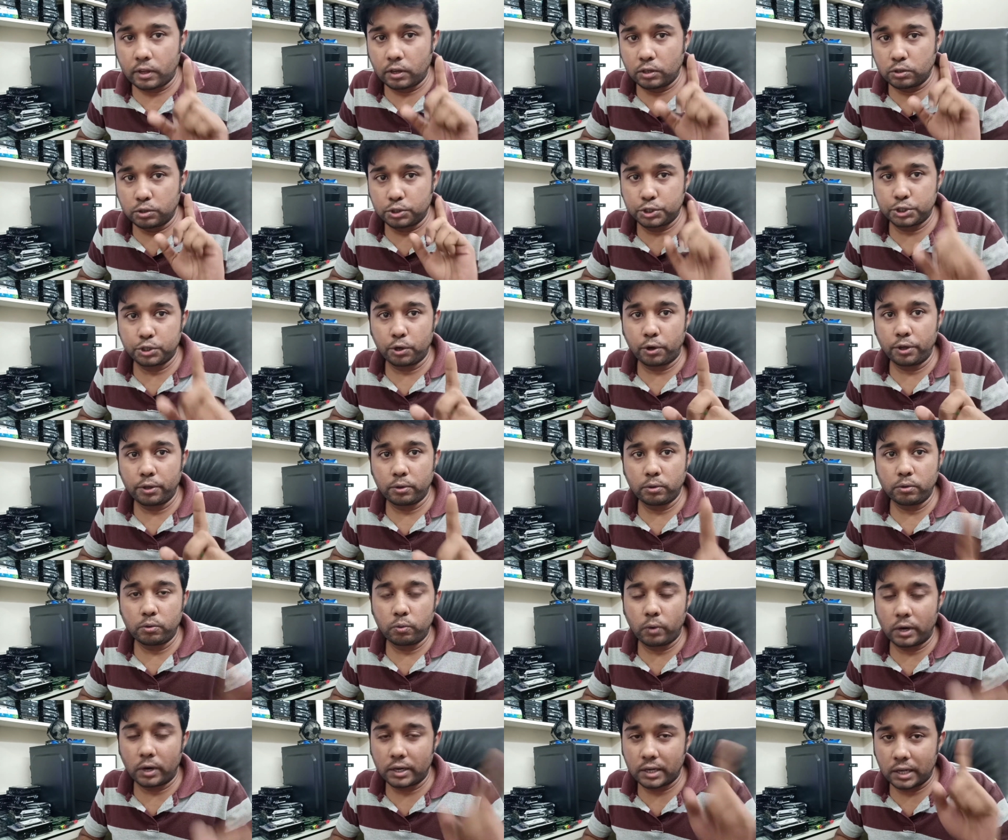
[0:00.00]
to show you
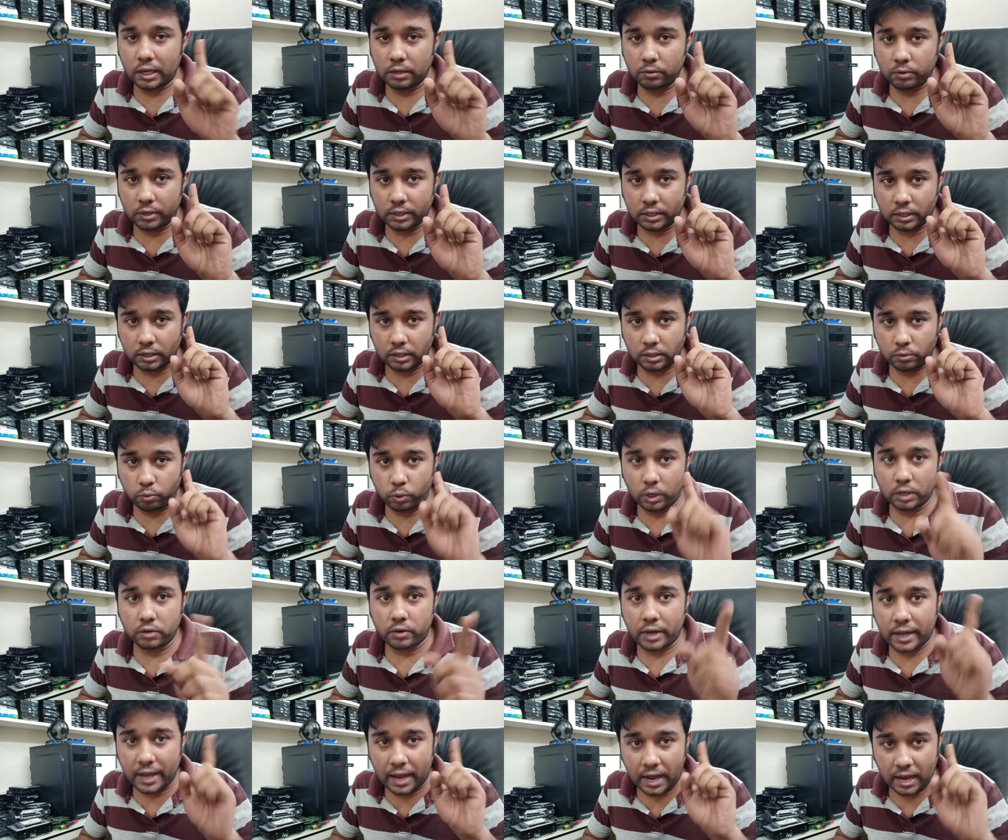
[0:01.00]
what I what
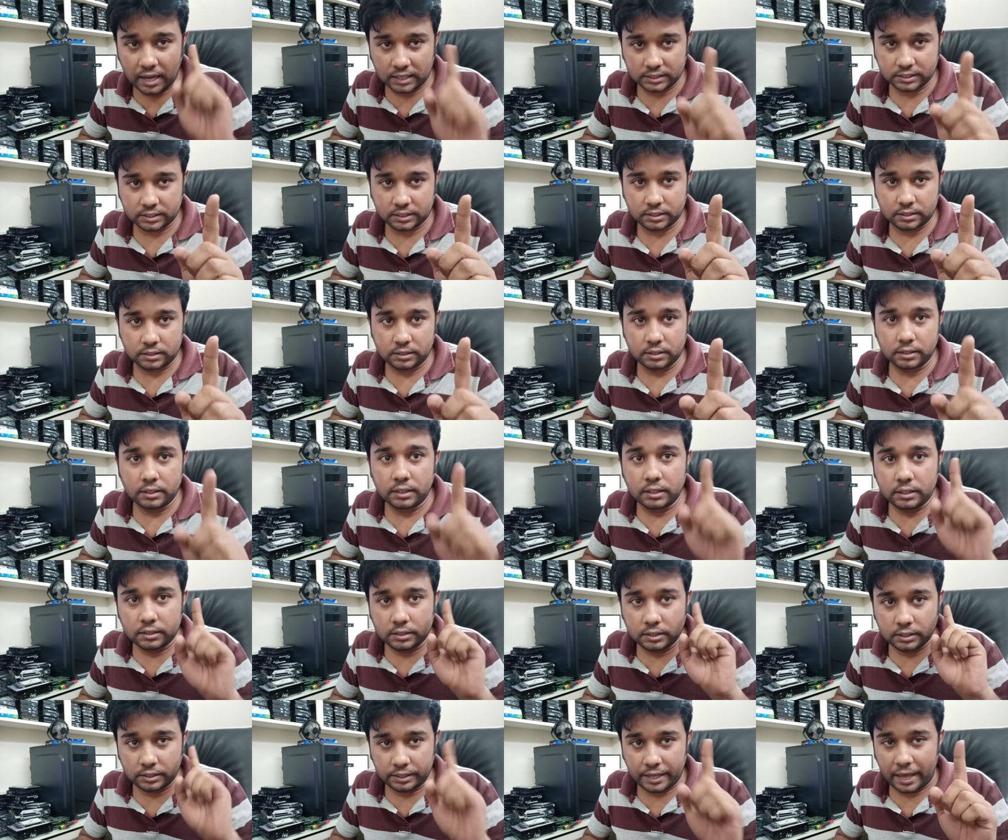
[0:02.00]
I asked
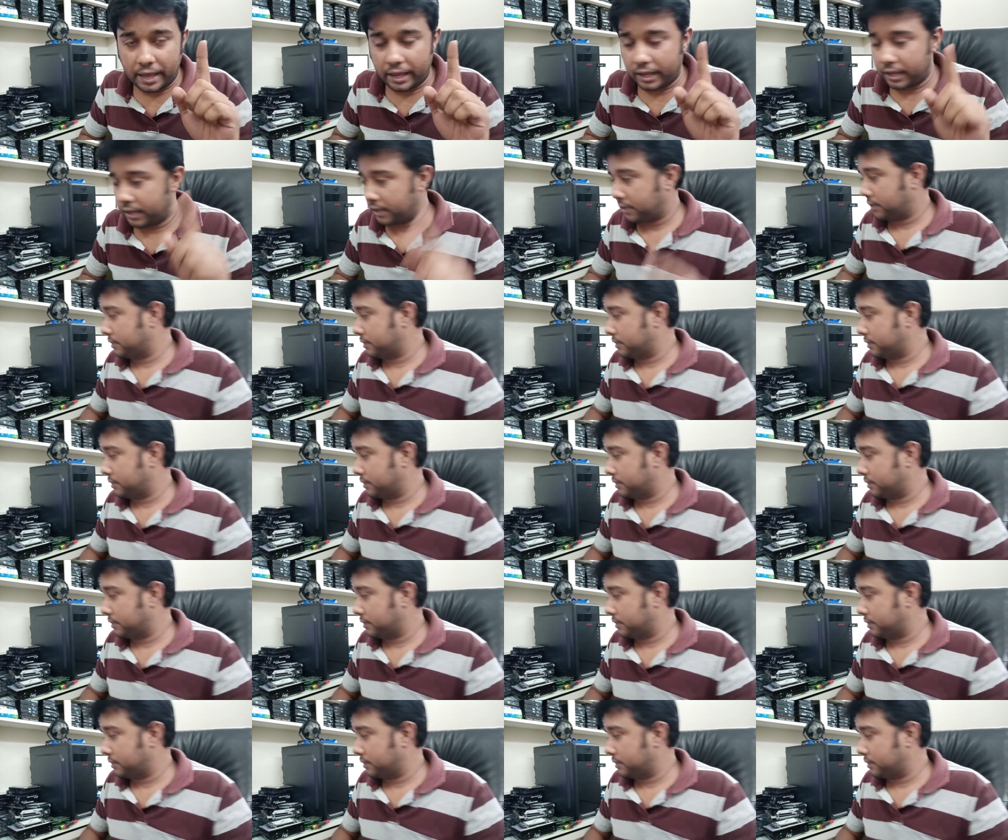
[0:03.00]
the day.